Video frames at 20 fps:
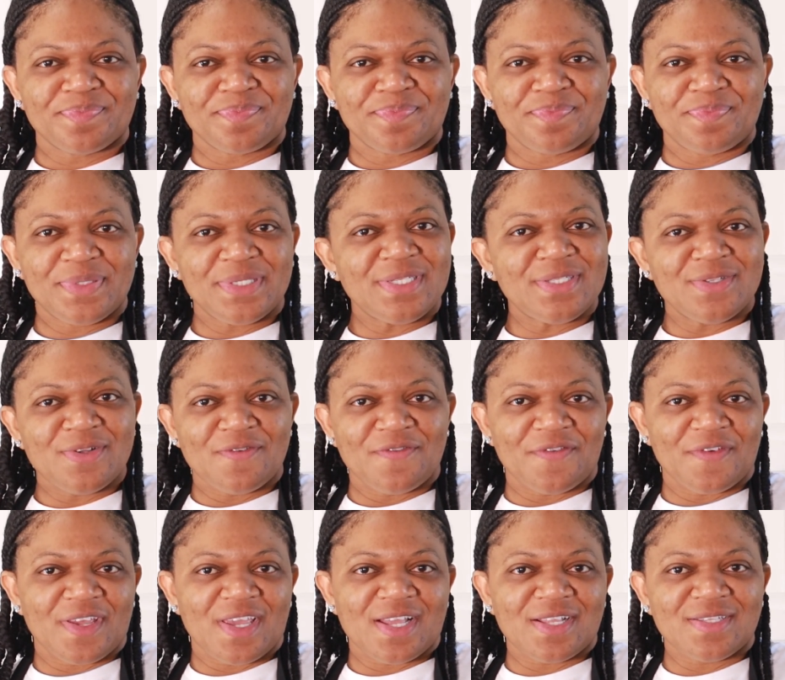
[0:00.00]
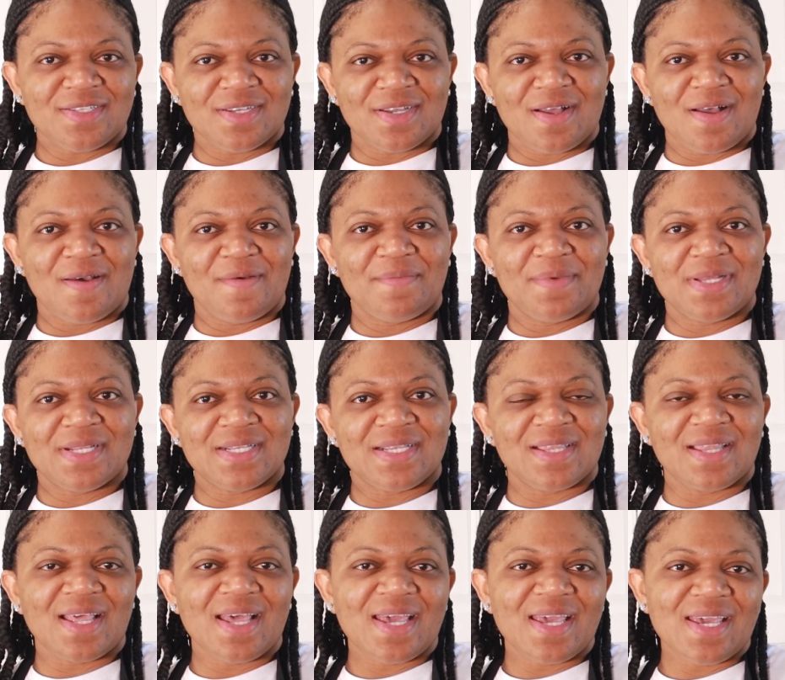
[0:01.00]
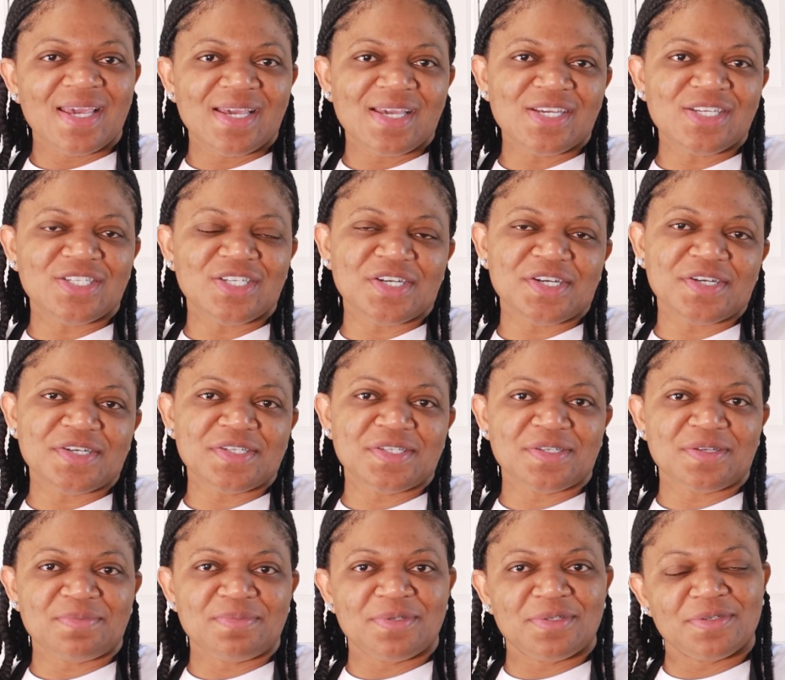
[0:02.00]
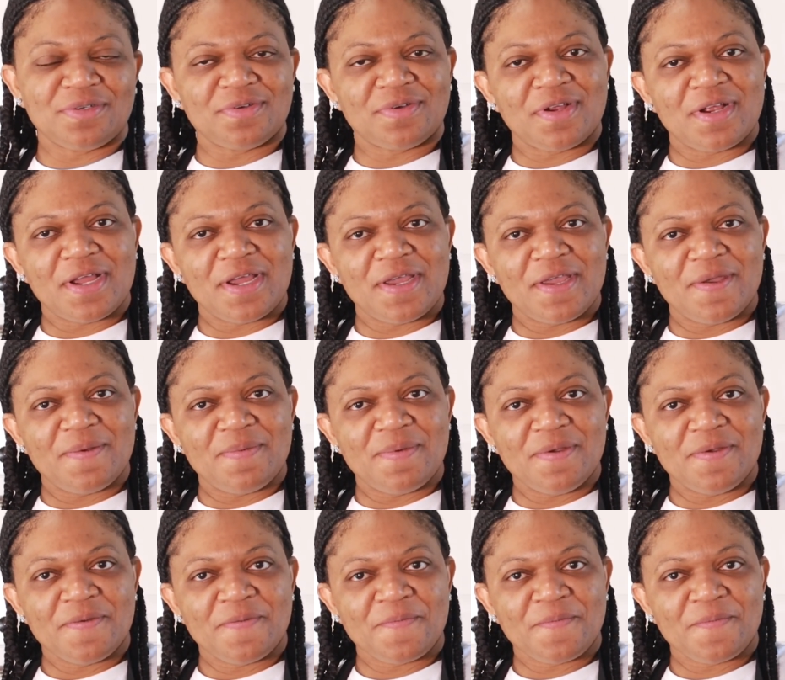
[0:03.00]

Please don't forget to comment, like, share, subscribe.